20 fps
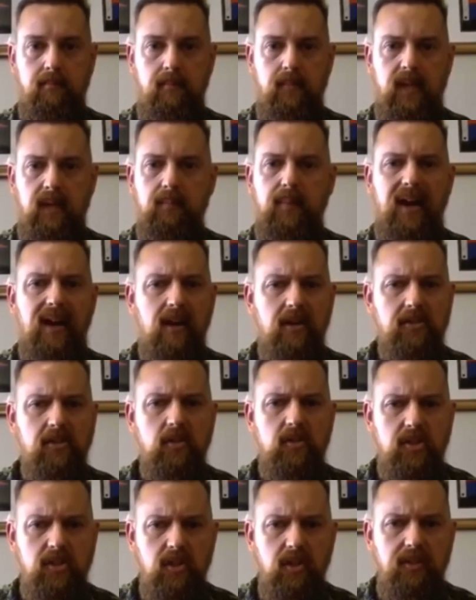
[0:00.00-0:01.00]
But I also
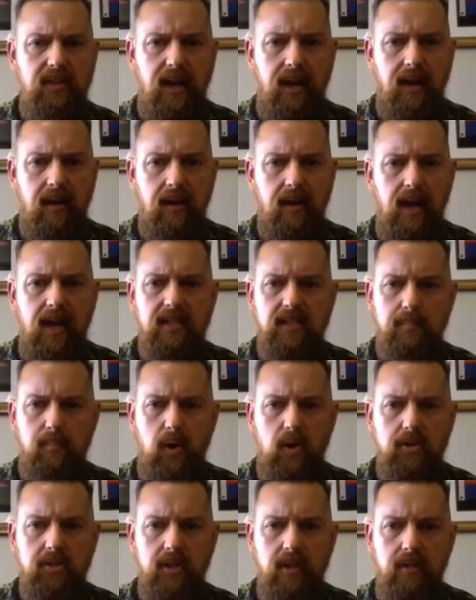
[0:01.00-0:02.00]
stood there as a
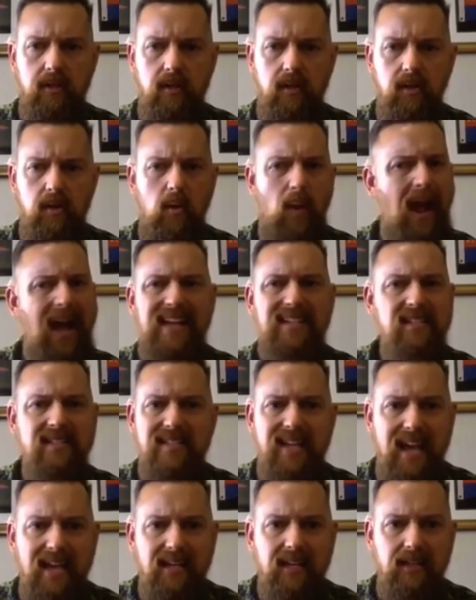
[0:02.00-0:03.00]
person who hasn't
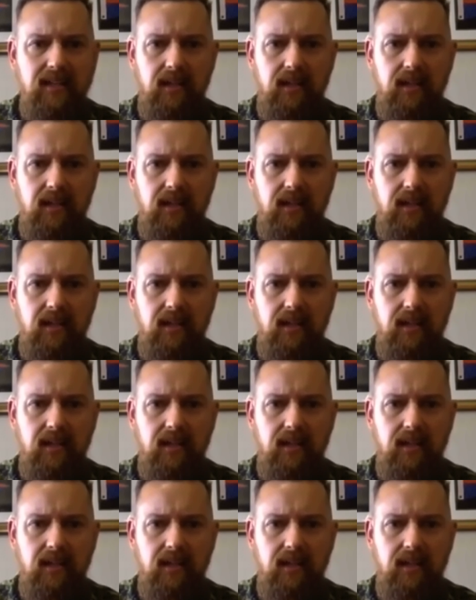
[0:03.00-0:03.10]
taken the